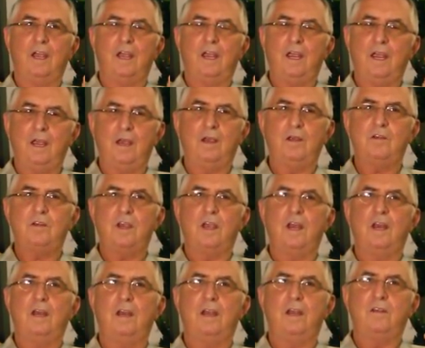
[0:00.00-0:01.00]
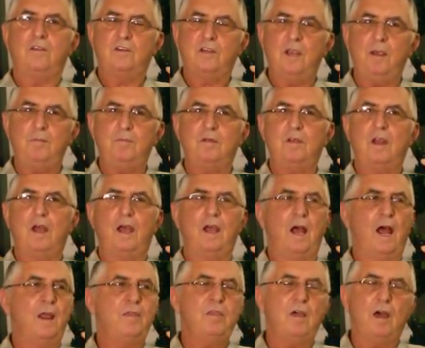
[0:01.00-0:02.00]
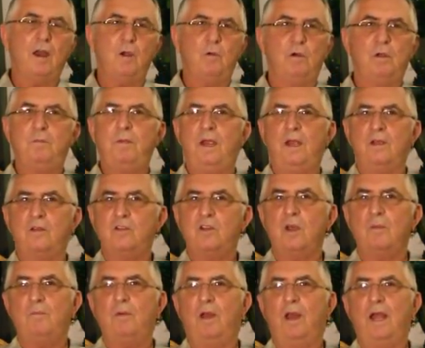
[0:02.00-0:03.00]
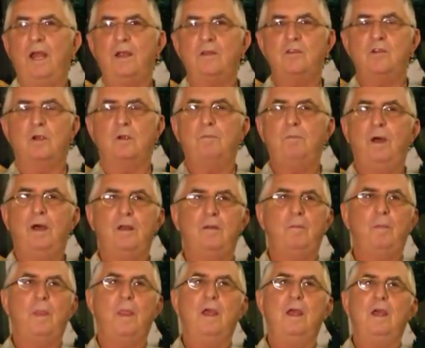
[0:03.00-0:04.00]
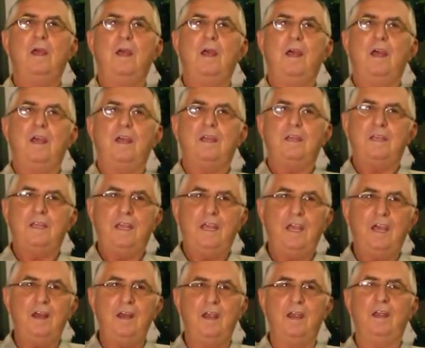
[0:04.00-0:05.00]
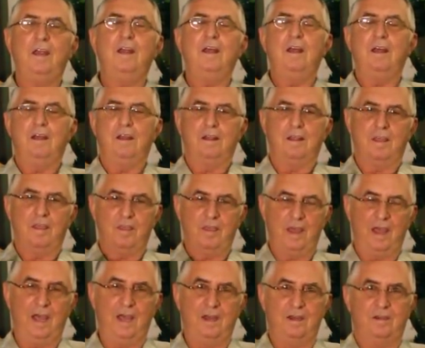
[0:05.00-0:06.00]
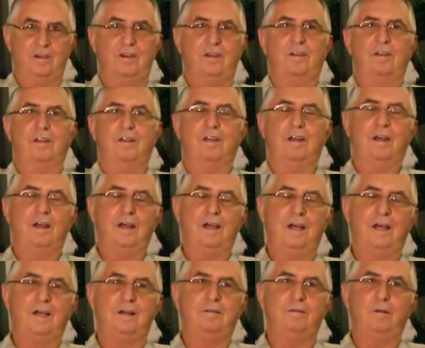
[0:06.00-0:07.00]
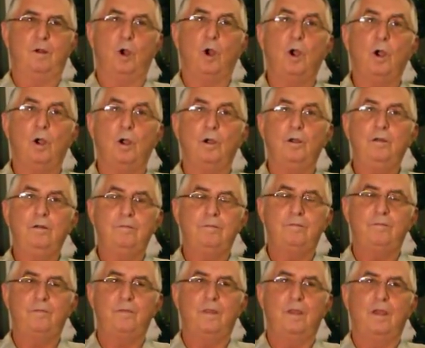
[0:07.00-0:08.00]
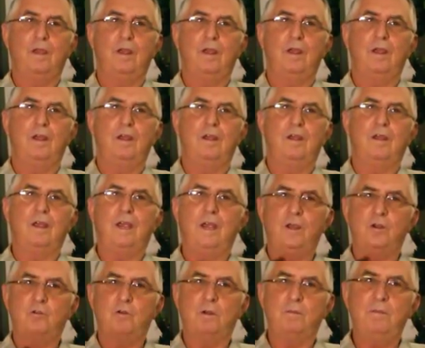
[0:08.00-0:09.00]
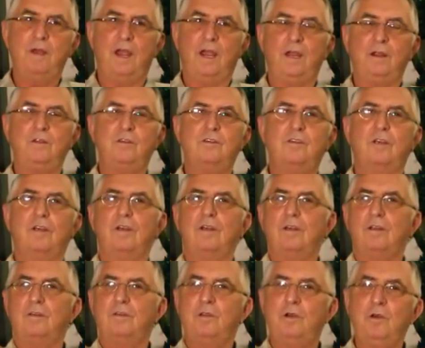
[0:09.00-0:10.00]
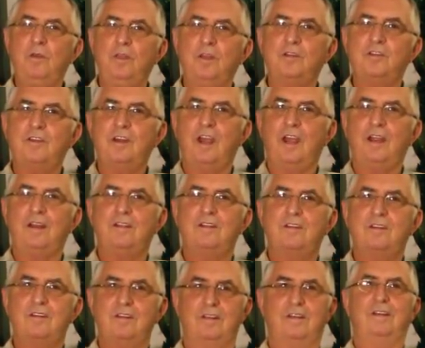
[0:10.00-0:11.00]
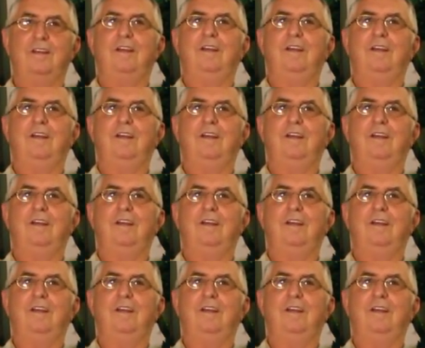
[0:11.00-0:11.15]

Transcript: is and it seems like I thought it would be a simple answer but getting that uh, urn his remains to the States.